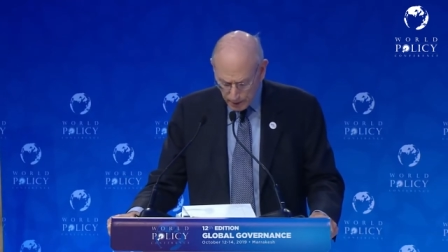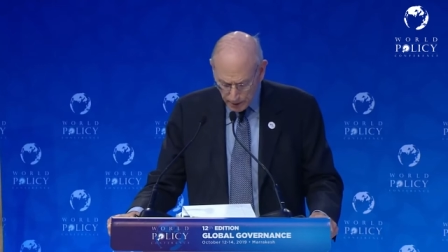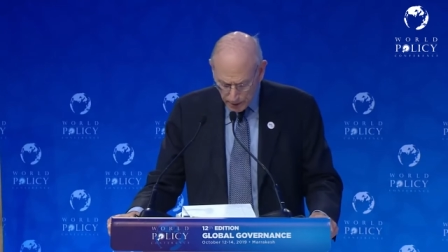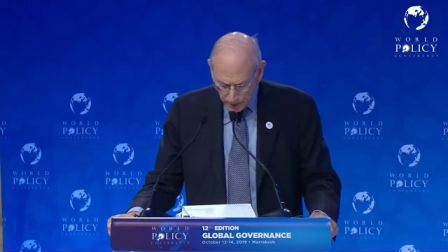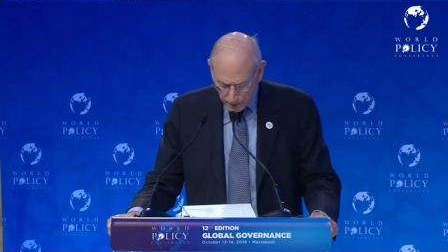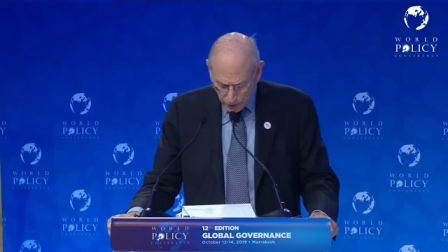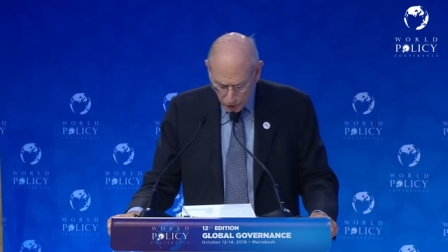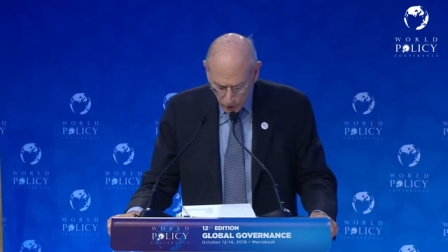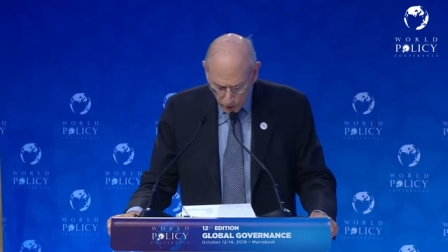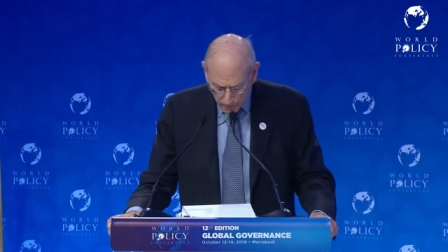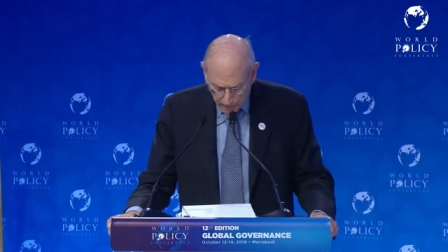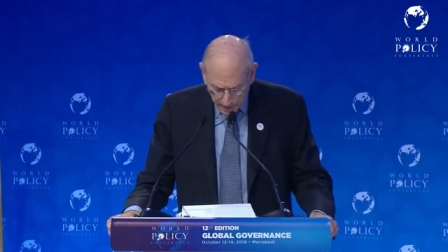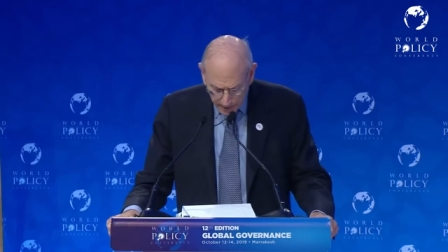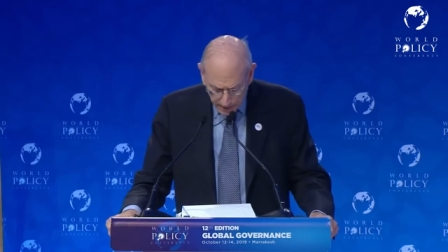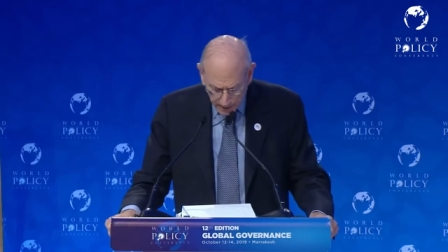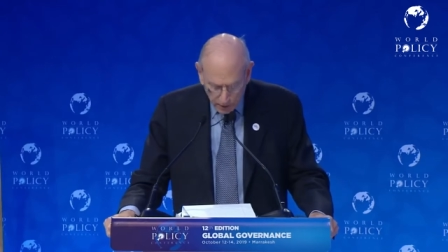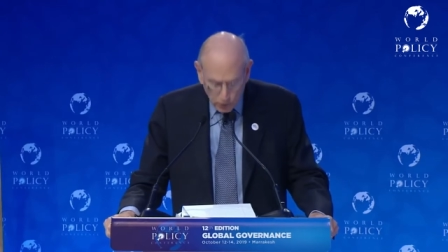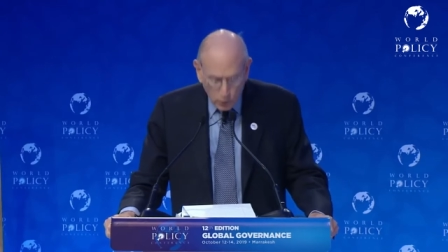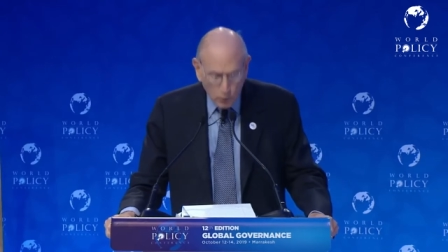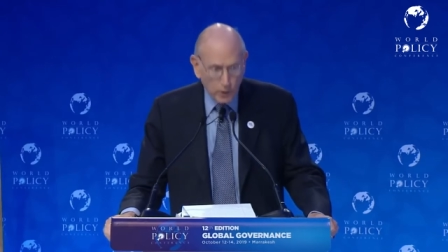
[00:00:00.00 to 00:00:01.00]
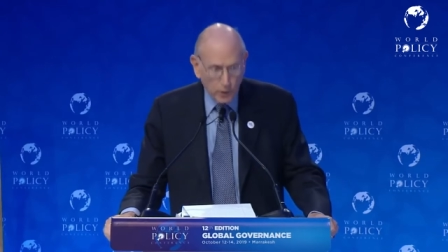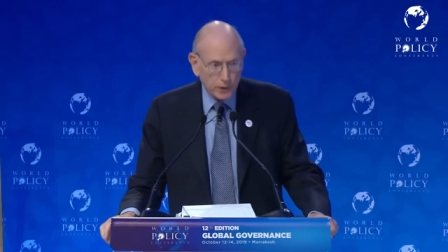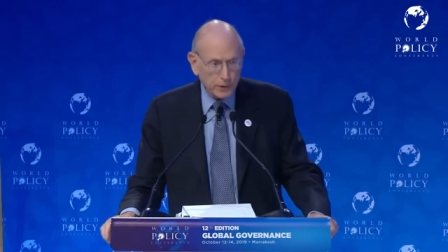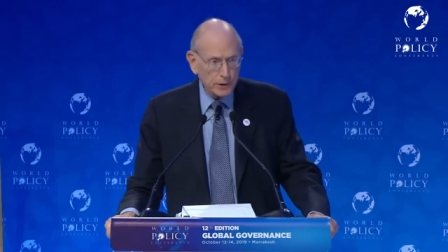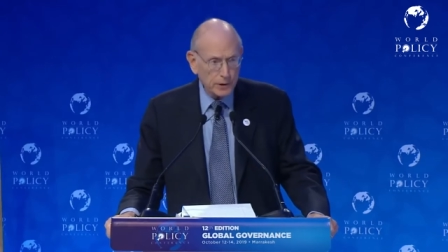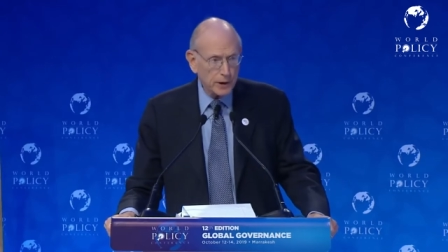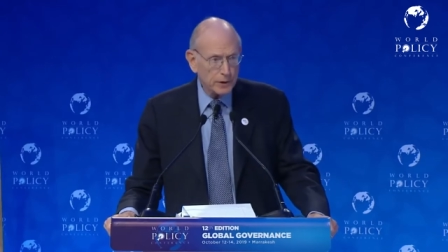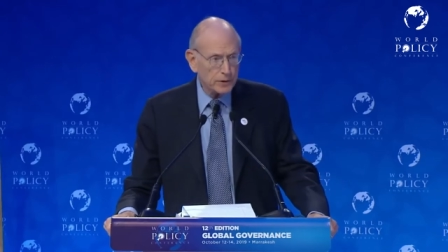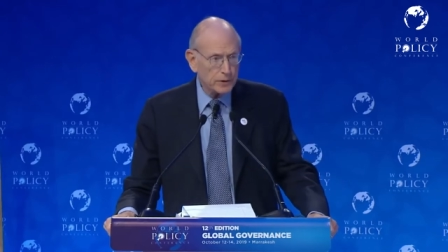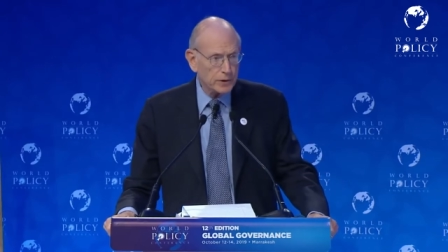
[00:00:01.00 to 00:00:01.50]
the European Court of
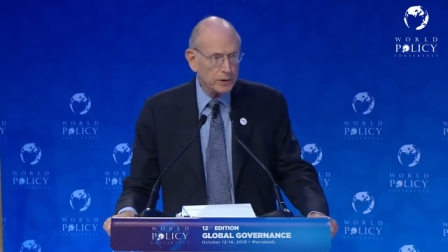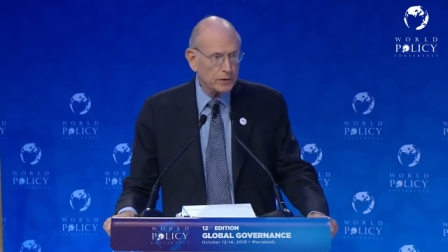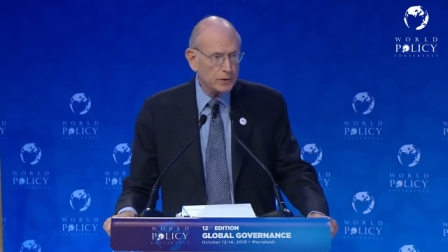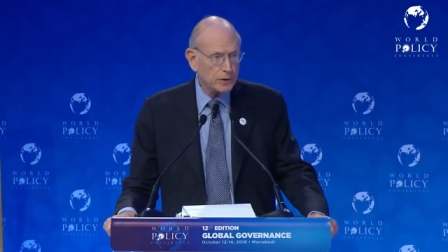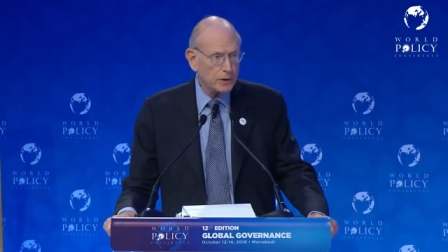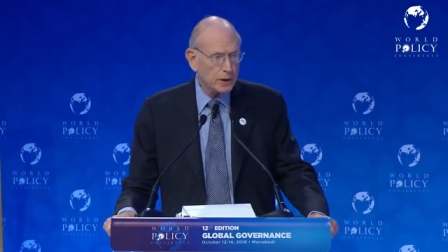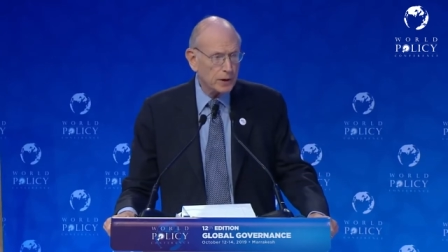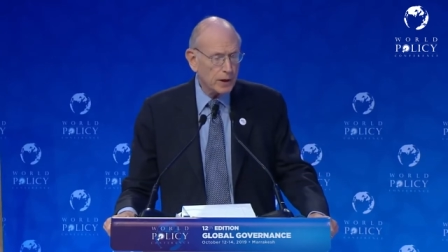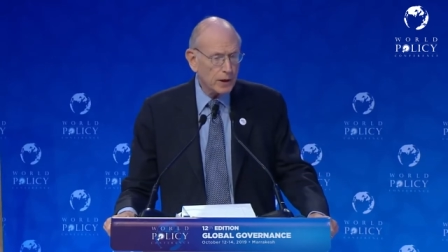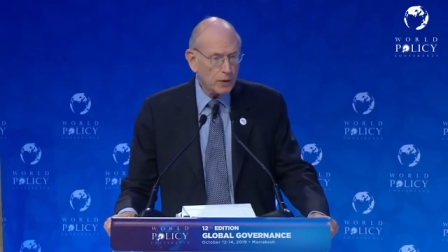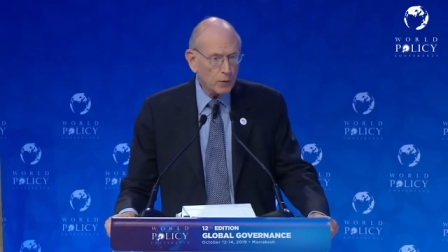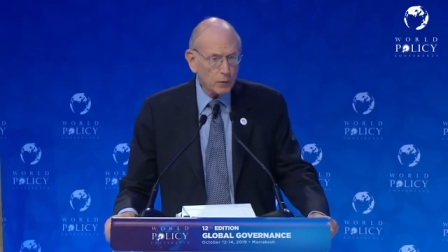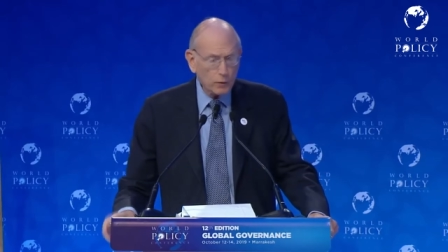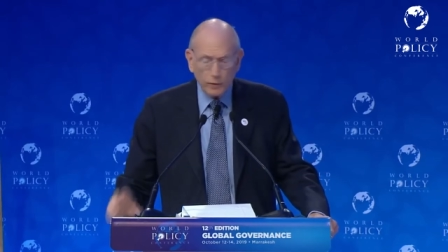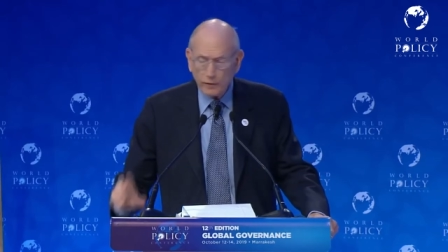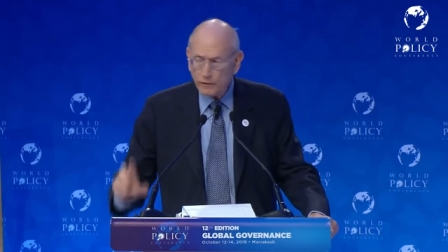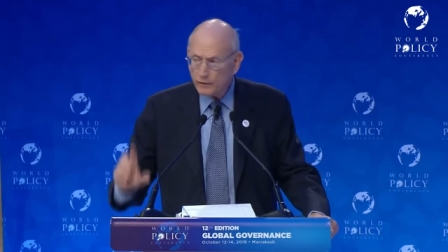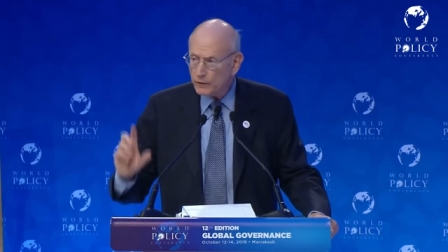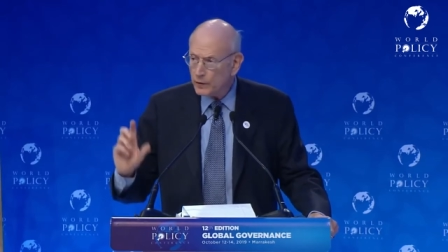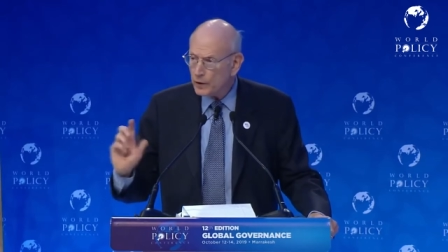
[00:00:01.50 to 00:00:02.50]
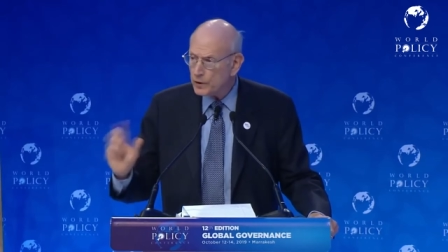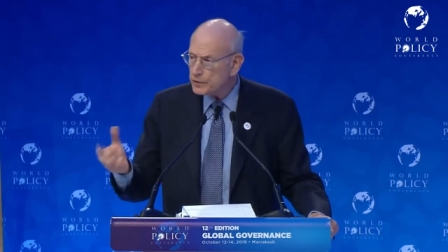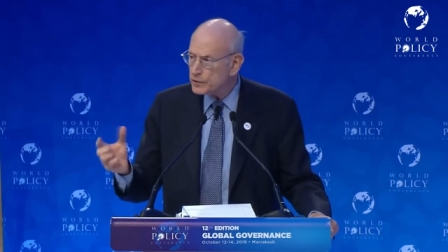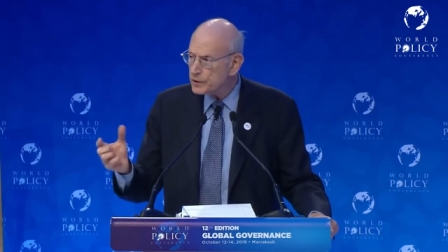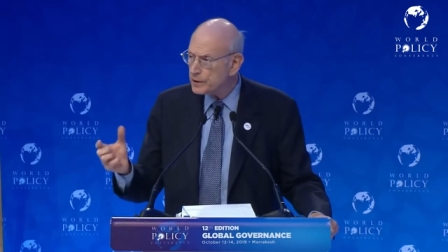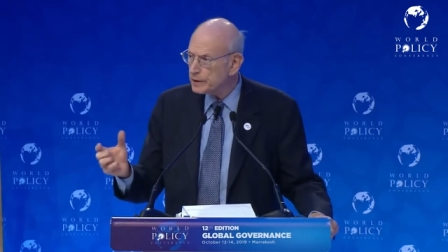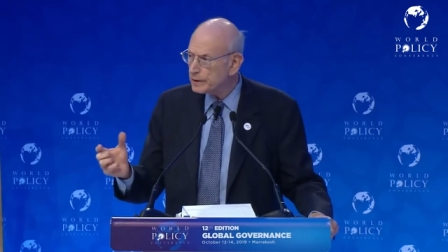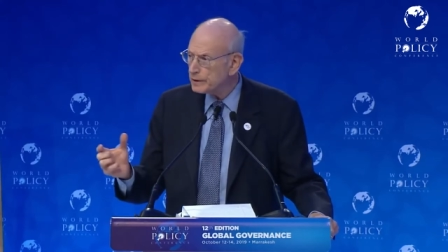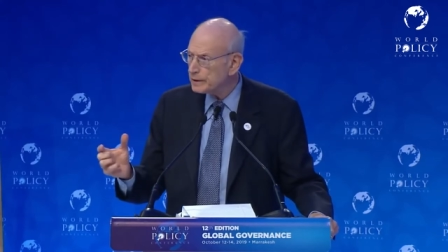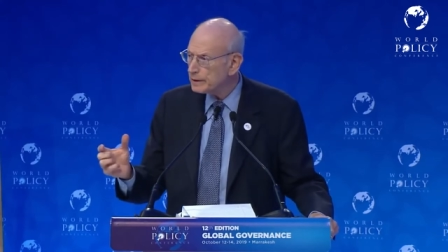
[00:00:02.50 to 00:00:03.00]
Justice, reversing